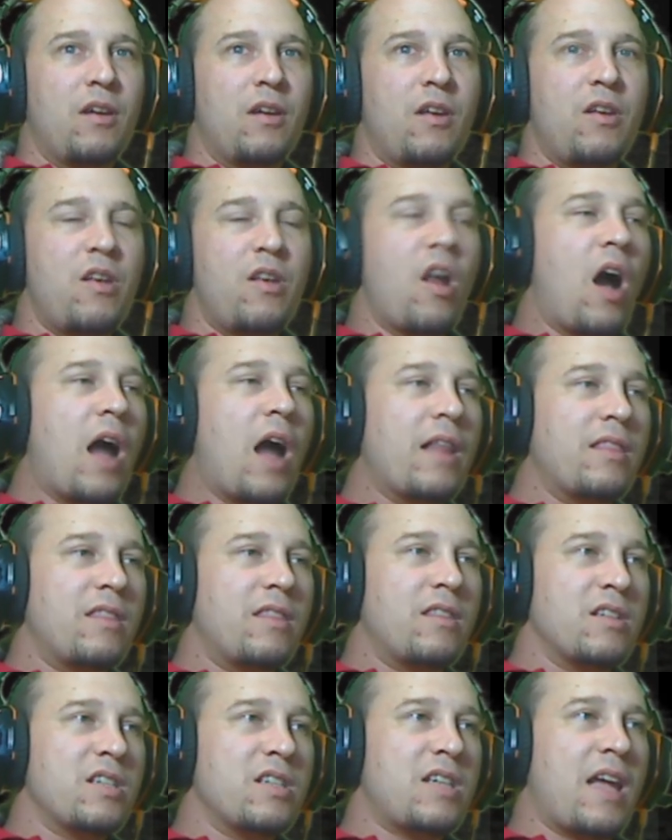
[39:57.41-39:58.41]
Not
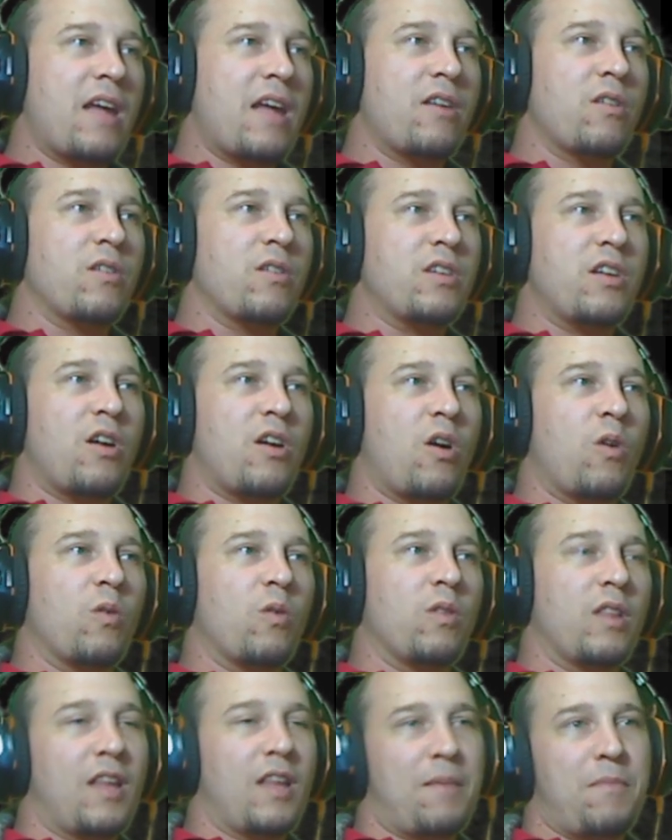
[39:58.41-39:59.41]
the standard,
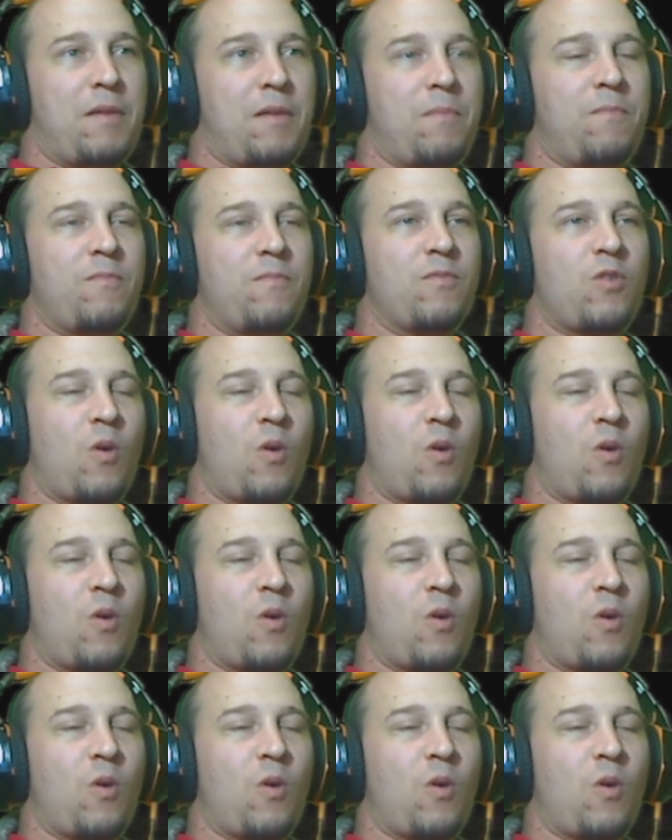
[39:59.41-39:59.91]
let me go